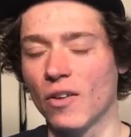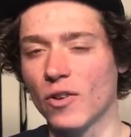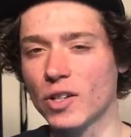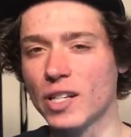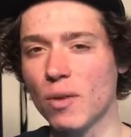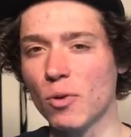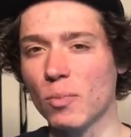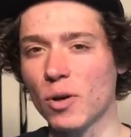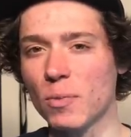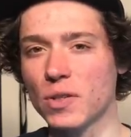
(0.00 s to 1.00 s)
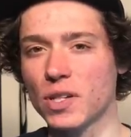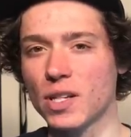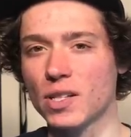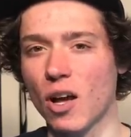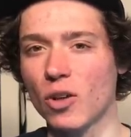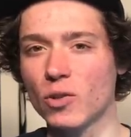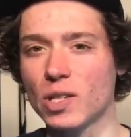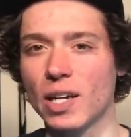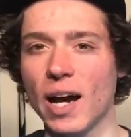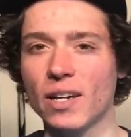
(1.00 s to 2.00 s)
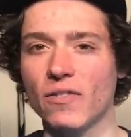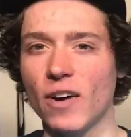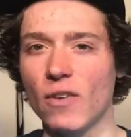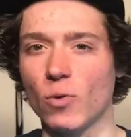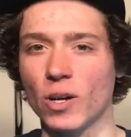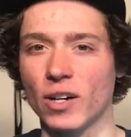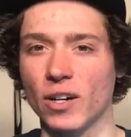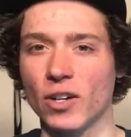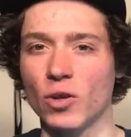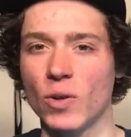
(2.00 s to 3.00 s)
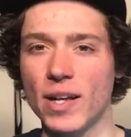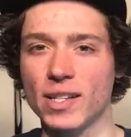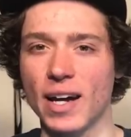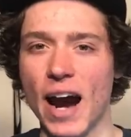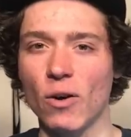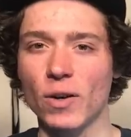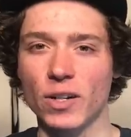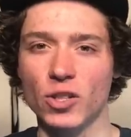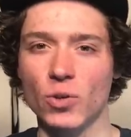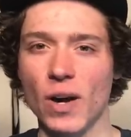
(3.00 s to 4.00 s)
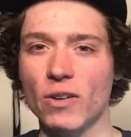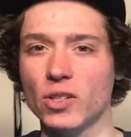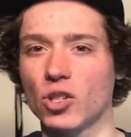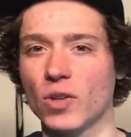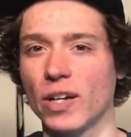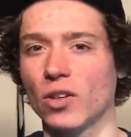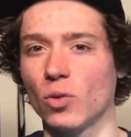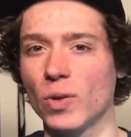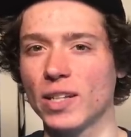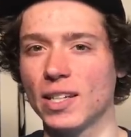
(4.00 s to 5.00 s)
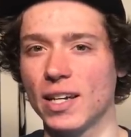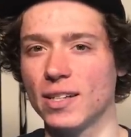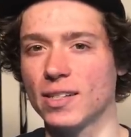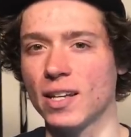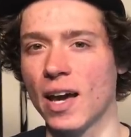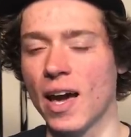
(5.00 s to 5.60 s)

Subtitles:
For example purposes, I'll use a 9-to-5 worker who has 1 to 2 hours to train on the weekdays